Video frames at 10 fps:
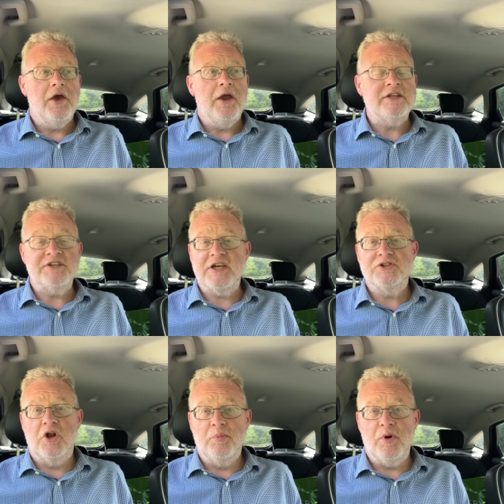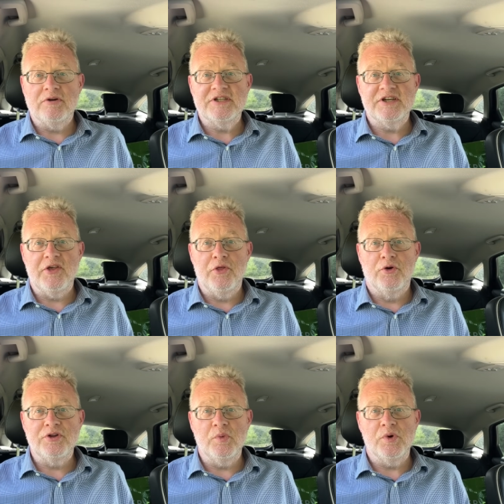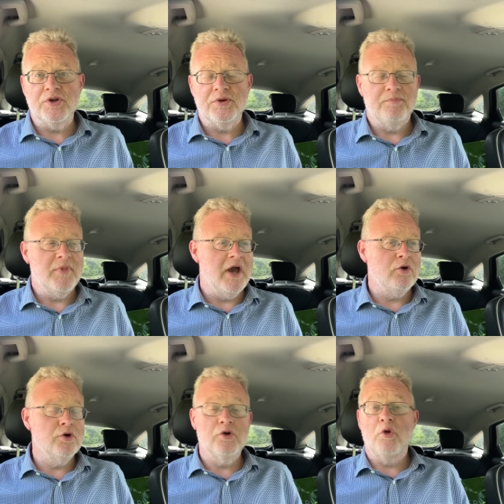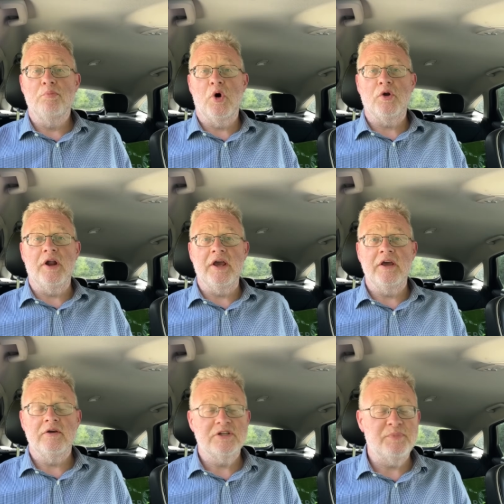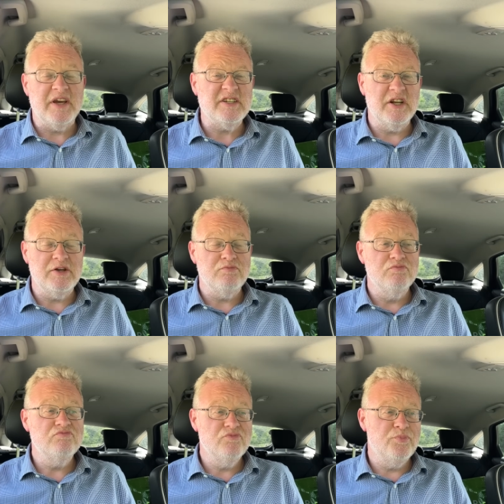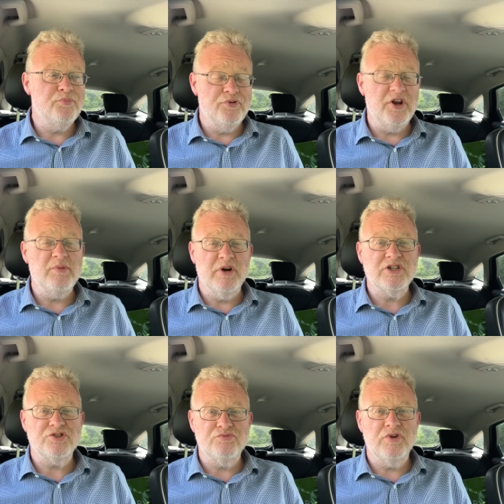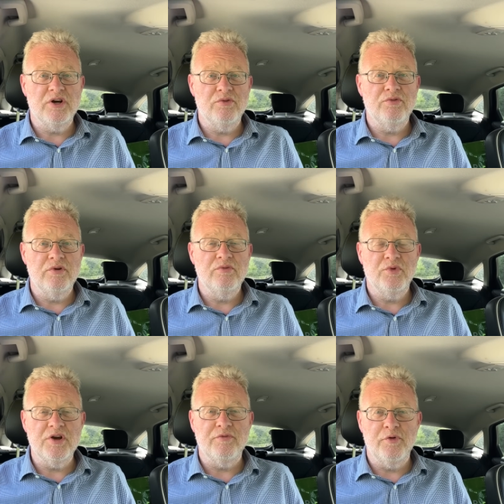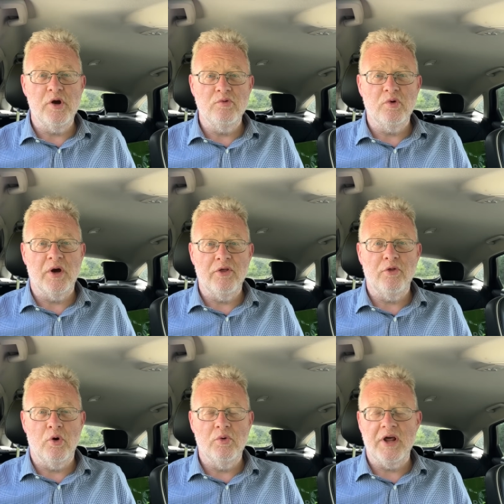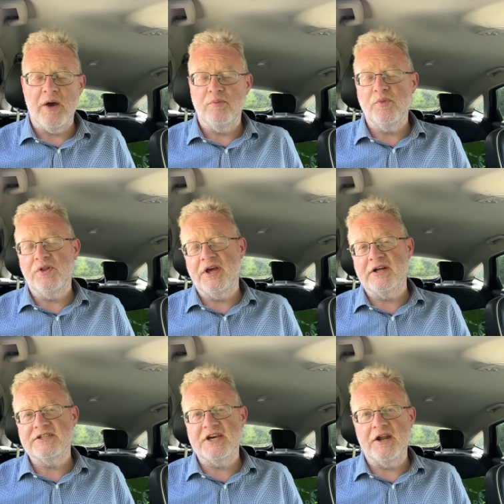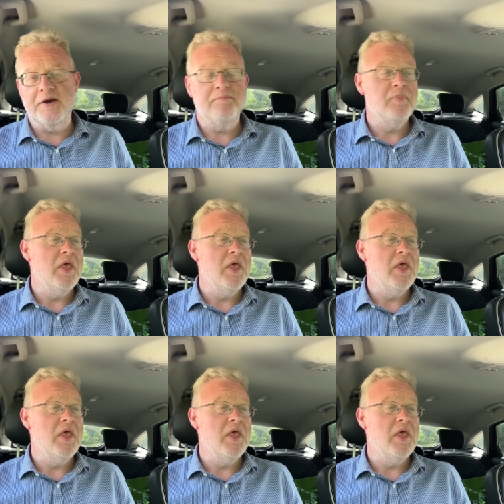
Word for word: It ticks all the boxes I thought it would. And good old modelling has basically pretty much re uh, reaffirmed what I thought would happen with the antenna.